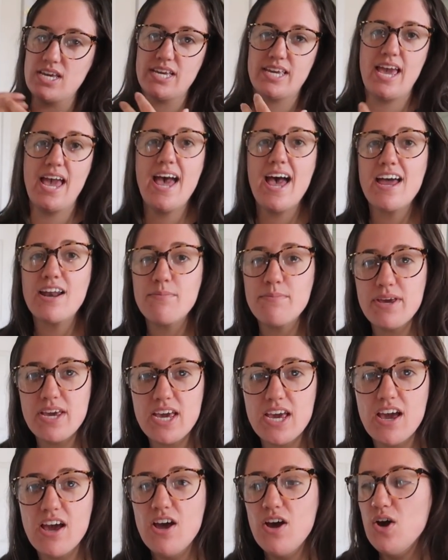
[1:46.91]
the
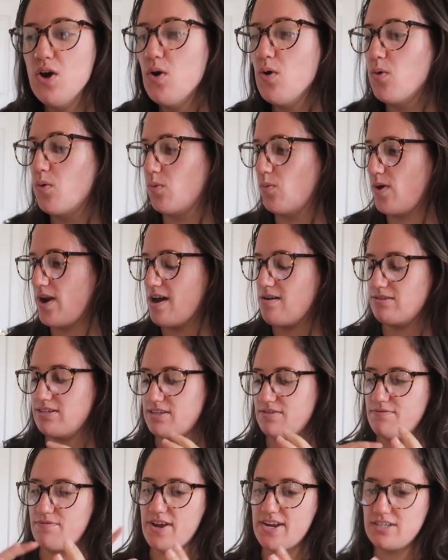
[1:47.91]
academy when I
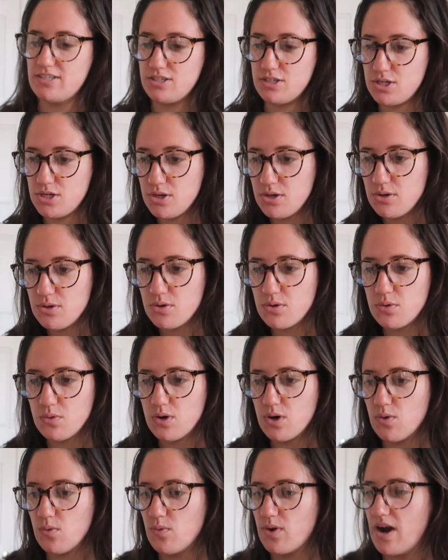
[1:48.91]
was in phase two,
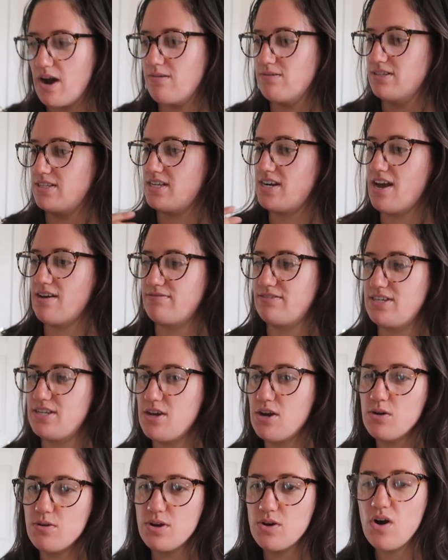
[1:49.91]
when I was in
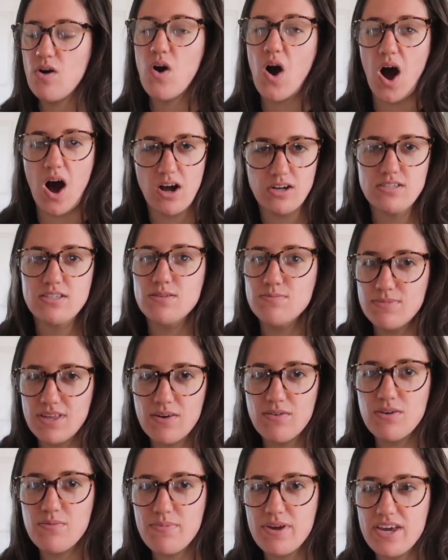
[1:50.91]
FTO. You know how awesome
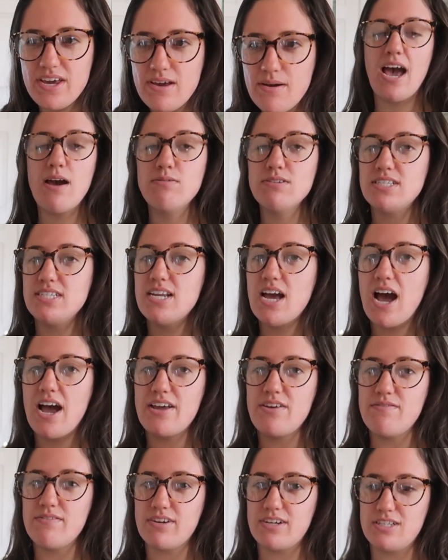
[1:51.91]
that would be? I was
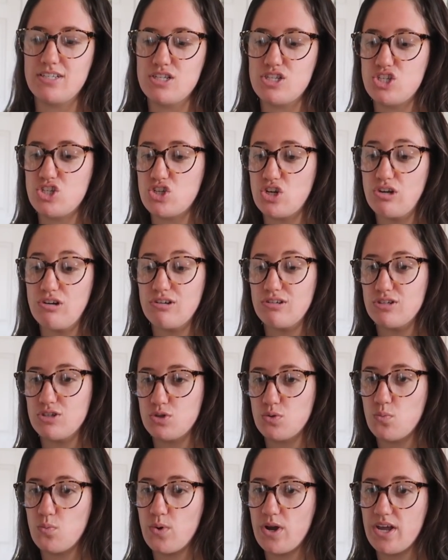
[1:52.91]
not even
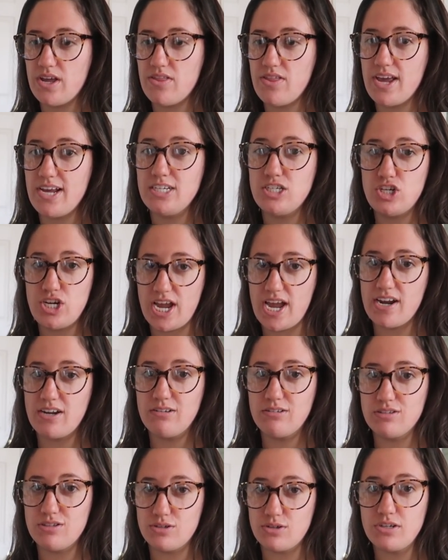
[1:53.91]
concerned with a
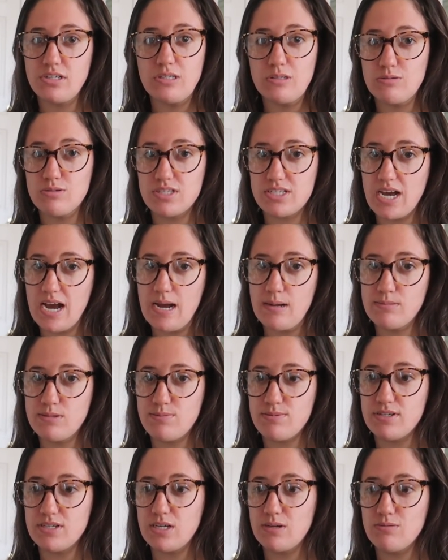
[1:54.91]
channel during those
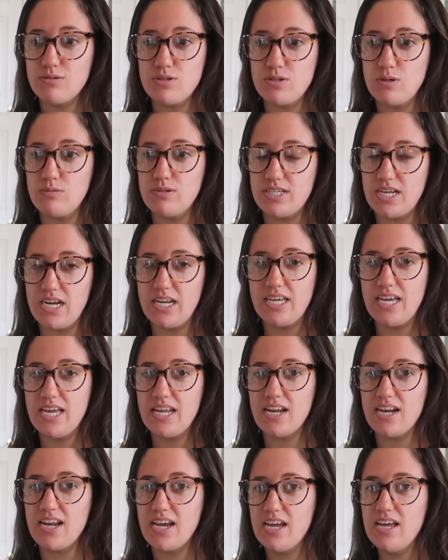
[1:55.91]
times because I was so
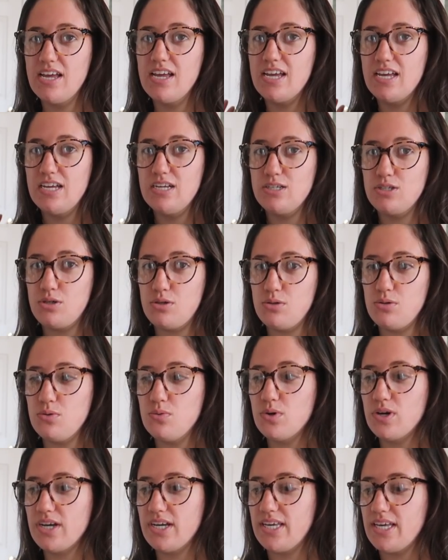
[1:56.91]
dedicated
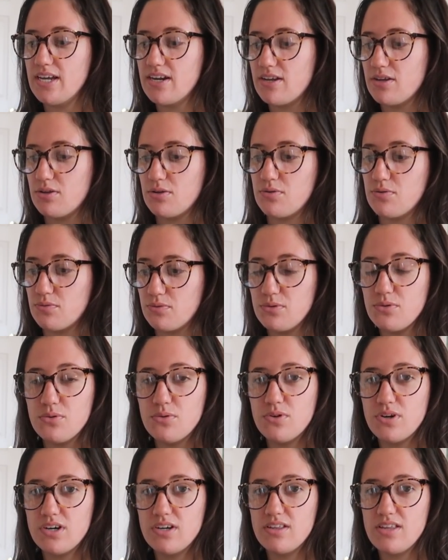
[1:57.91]
to getting
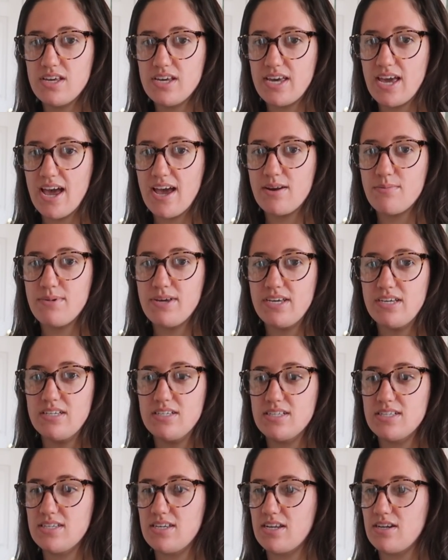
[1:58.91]
through the
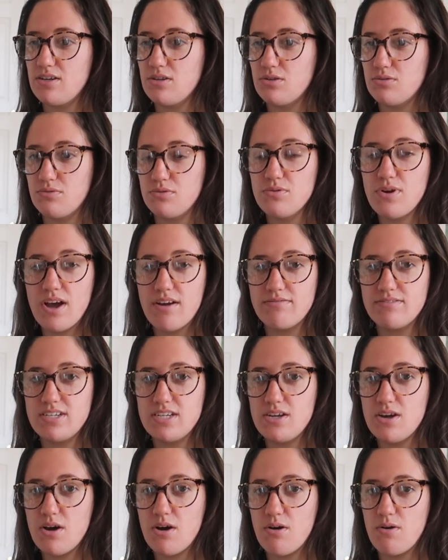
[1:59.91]
academies, getting through
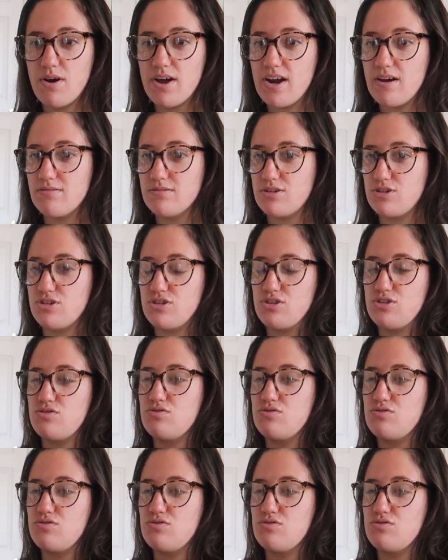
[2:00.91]
FTO, and I was just